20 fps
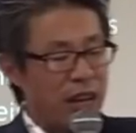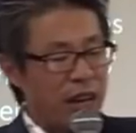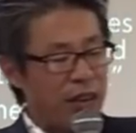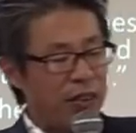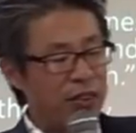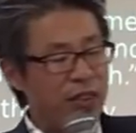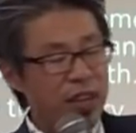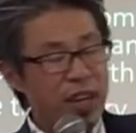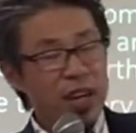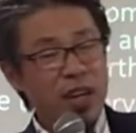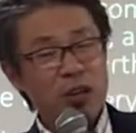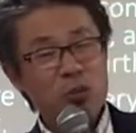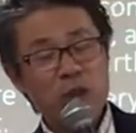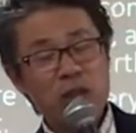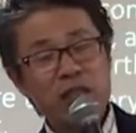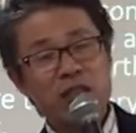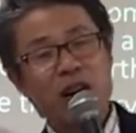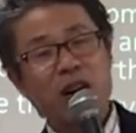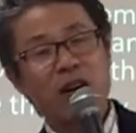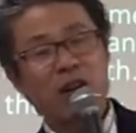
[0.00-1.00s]
And then we
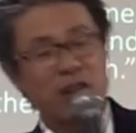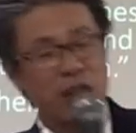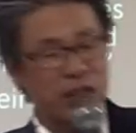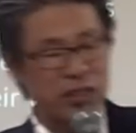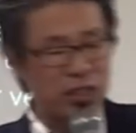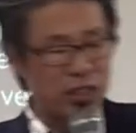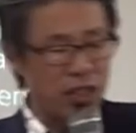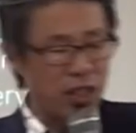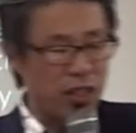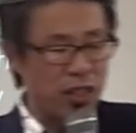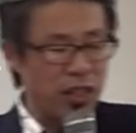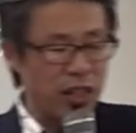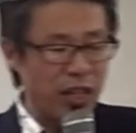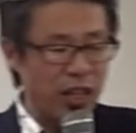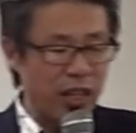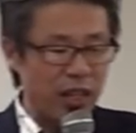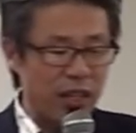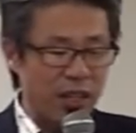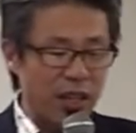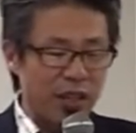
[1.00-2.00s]
talk on
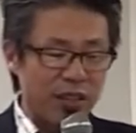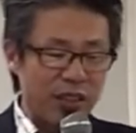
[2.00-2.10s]
Sunday